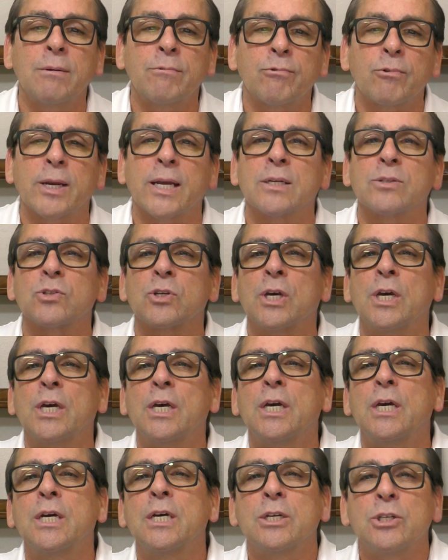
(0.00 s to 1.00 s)
in France,
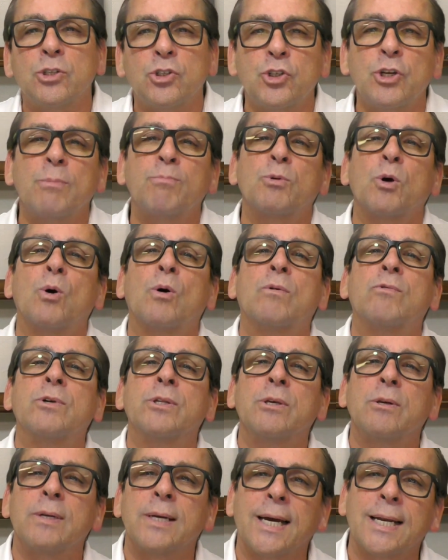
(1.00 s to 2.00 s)
shipped over
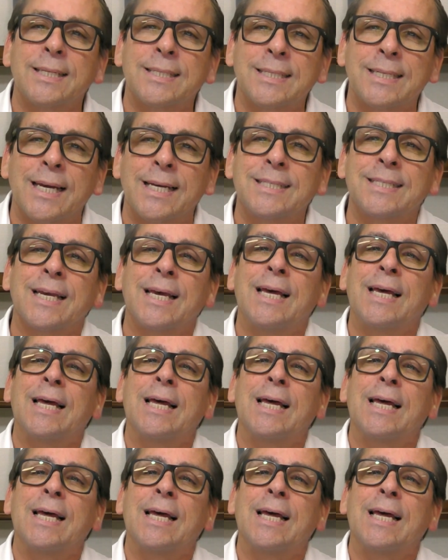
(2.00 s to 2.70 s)
to the United States,